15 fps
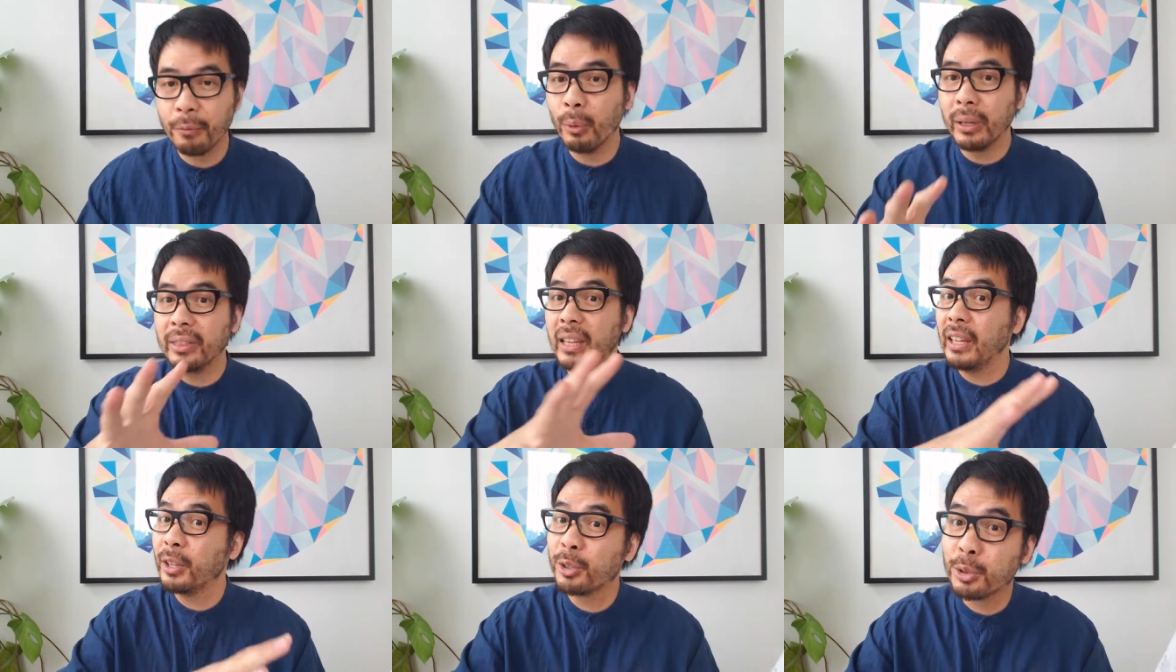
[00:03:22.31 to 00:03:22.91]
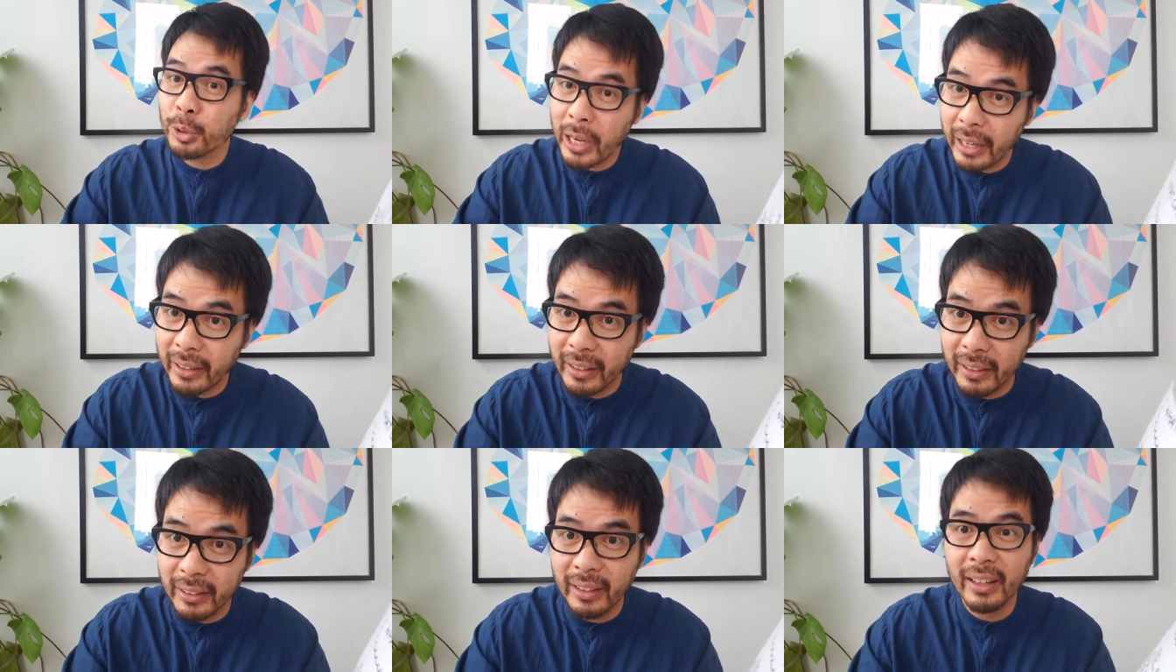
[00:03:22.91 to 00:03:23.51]
if what they
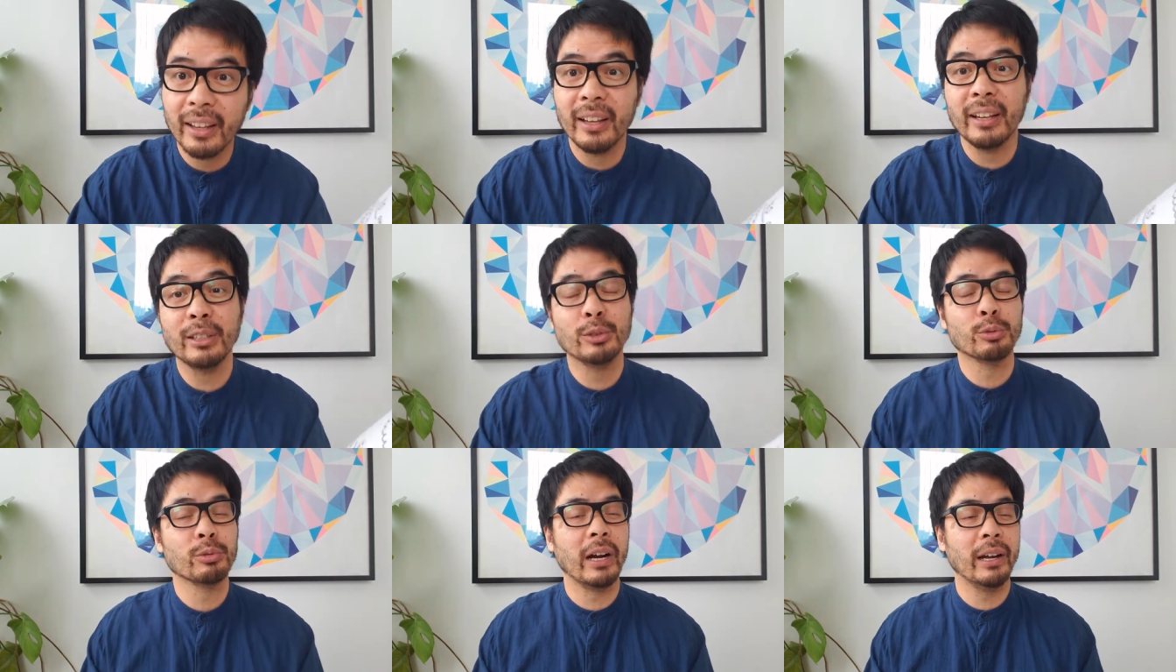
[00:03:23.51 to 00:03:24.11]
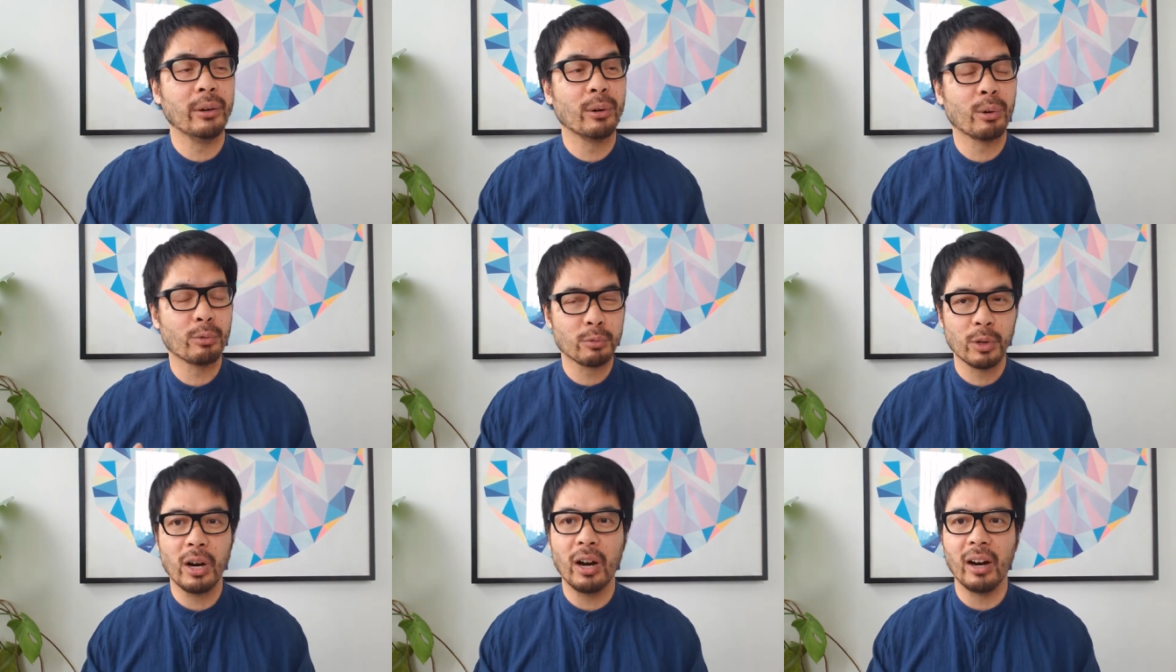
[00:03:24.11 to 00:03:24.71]
created is right
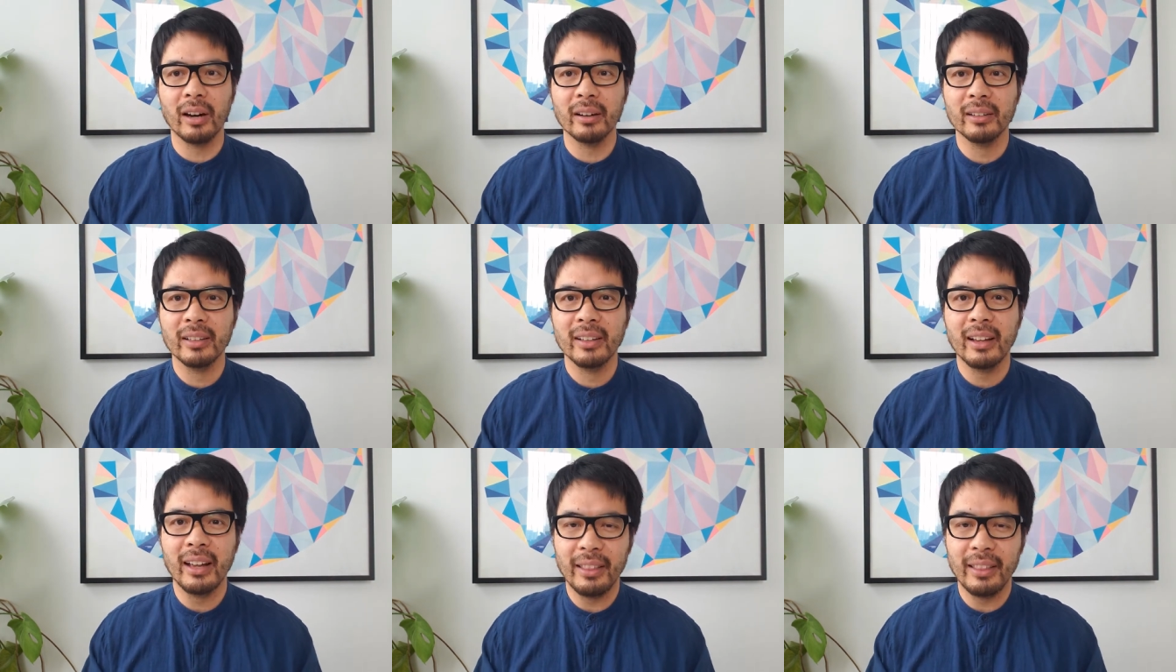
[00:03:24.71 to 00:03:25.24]
or wrong.